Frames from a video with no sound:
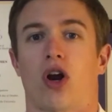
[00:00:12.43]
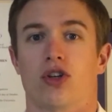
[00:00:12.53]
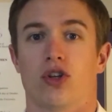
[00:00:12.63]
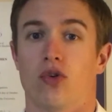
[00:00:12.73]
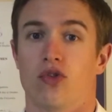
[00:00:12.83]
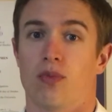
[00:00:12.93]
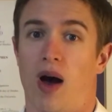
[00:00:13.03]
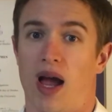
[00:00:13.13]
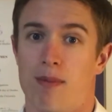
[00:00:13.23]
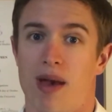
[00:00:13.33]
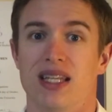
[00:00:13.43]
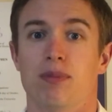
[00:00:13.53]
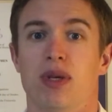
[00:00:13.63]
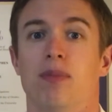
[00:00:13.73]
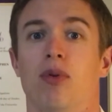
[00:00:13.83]
are used by many
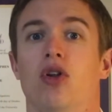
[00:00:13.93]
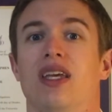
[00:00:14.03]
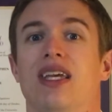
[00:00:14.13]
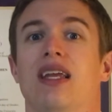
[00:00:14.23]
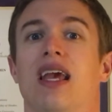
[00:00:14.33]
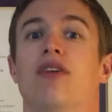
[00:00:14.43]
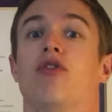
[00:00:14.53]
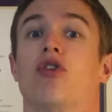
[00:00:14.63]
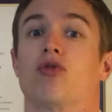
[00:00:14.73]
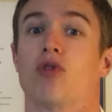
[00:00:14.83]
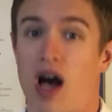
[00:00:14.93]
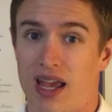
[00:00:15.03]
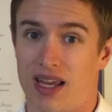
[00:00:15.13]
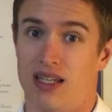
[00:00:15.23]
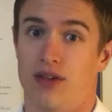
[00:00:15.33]
people in a
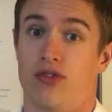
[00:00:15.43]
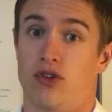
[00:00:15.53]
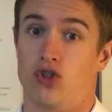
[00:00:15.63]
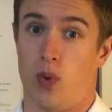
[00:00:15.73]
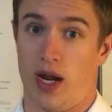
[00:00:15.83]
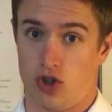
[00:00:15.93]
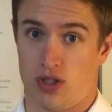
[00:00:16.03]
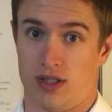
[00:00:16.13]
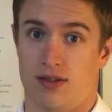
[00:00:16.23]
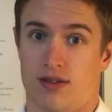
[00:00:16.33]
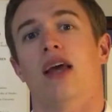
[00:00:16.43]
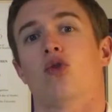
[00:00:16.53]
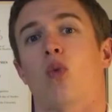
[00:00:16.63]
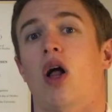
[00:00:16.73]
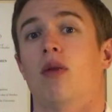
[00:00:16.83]
variety of situations.
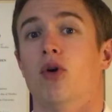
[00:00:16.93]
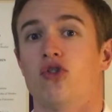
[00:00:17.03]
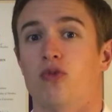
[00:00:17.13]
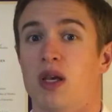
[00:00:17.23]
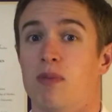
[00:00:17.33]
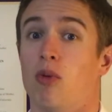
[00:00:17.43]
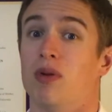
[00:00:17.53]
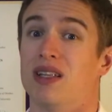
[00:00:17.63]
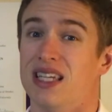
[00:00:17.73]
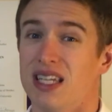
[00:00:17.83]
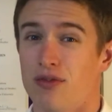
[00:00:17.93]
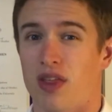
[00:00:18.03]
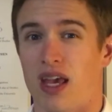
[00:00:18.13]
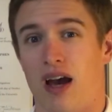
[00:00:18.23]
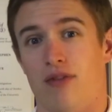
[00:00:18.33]
And while most people believe
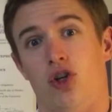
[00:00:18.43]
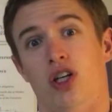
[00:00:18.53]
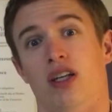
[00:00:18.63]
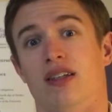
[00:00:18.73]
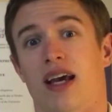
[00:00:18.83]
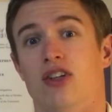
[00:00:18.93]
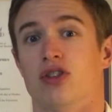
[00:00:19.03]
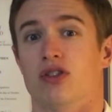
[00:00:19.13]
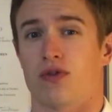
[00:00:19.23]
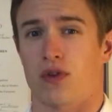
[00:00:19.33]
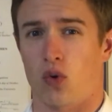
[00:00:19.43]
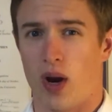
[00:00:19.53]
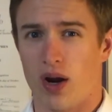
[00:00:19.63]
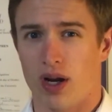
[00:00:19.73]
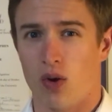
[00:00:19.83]
they have good intentions for
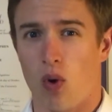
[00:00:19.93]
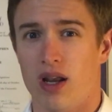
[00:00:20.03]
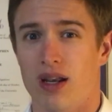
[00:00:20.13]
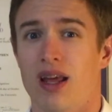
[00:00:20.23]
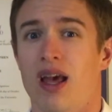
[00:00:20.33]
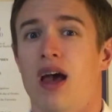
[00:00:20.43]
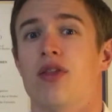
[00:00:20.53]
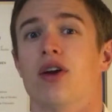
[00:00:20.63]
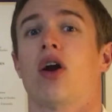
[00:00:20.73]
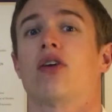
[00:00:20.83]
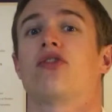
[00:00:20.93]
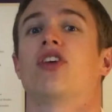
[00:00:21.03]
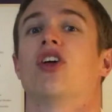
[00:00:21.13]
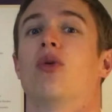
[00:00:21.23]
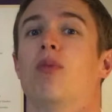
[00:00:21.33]
wearing one, there are
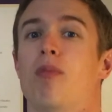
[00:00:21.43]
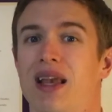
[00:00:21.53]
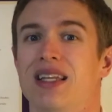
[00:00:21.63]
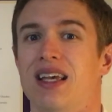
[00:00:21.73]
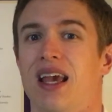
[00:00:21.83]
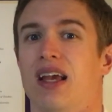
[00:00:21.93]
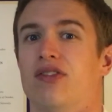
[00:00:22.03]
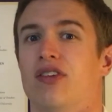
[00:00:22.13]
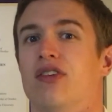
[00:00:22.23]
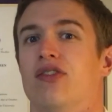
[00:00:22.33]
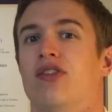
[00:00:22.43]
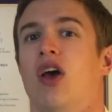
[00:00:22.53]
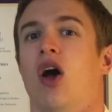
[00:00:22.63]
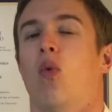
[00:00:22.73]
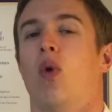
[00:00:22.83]
still many cases
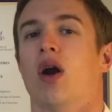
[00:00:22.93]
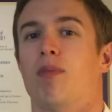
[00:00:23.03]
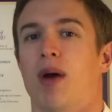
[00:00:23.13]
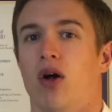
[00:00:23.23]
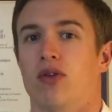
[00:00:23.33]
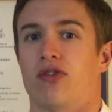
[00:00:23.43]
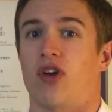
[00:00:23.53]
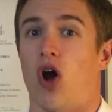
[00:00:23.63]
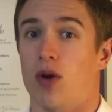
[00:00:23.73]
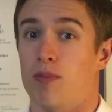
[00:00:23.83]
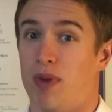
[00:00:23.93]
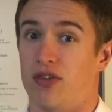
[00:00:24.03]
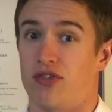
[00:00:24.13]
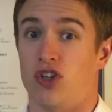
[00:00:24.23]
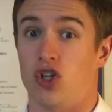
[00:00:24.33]
where belts are
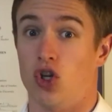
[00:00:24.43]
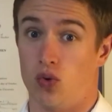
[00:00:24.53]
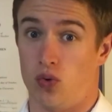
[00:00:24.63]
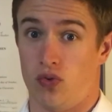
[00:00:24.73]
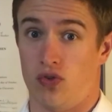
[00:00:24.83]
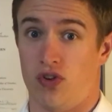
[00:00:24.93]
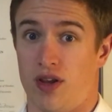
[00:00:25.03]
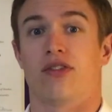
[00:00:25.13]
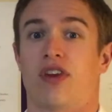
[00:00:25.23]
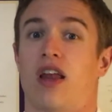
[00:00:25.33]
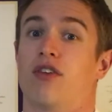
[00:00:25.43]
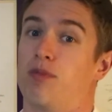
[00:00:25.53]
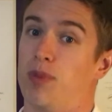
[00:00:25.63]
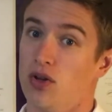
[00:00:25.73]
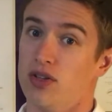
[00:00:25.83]
misused. Instead
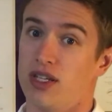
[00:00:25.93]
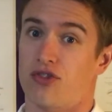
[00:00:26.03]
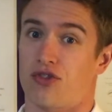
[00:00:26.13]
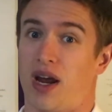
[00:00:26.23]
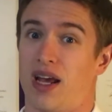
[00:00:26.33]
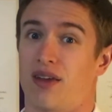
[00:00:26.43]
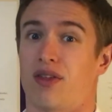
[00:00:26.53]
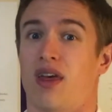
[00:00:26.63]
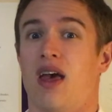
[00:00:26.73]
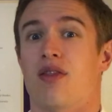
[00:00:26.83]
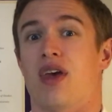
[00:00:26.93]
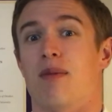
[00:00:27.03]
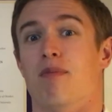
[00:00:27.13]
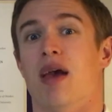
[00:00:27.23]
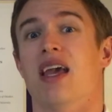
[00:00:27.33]
of building strength,
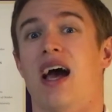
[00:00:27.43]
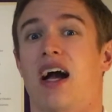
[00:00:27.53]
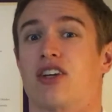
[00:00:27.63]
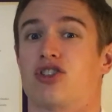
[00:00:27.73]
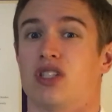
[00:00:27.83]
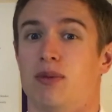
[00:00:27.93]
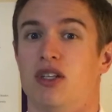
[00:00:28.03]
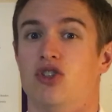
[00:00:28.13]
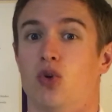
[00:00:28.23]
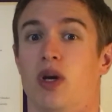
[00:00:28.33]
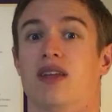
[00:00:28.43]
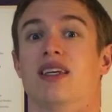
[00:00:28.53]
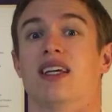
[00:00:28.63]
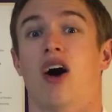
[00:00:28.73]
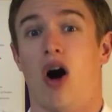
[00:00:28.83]
they may actually be
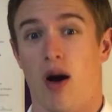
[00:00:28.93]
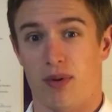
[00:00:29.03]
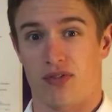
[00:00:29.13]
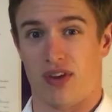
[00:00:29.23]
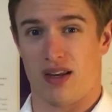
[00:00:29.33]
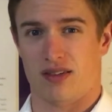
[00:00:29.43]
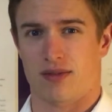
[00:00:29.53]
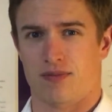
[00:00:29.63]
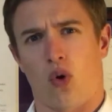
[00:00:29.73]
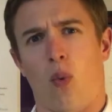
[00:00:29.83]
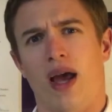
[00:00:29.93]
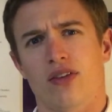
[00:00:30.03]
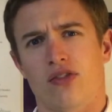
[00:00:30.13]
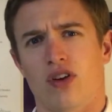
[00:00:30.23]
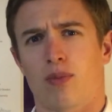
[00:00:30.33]
doing the opposite. So
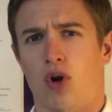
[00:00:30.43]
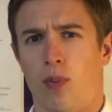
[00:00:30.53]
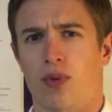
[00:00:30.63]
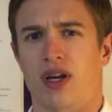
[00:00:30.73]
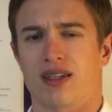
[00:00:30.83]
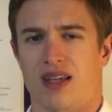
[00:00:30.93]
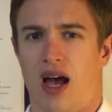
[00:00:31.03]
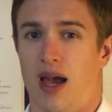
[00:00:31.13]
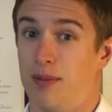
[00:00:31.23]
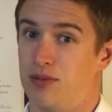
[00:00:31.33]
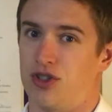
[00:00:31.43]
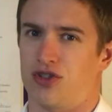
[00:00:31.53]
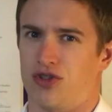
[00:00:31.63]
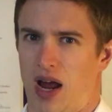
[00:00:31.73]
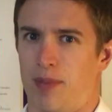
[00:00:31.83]
when is an appropriate time to
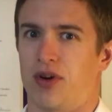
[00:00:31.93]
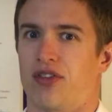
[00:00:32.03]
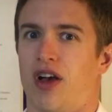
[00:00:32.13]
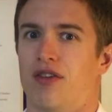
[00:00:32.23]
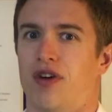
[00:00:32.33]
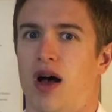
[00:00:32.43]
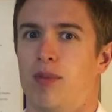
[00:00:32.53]
strap yourself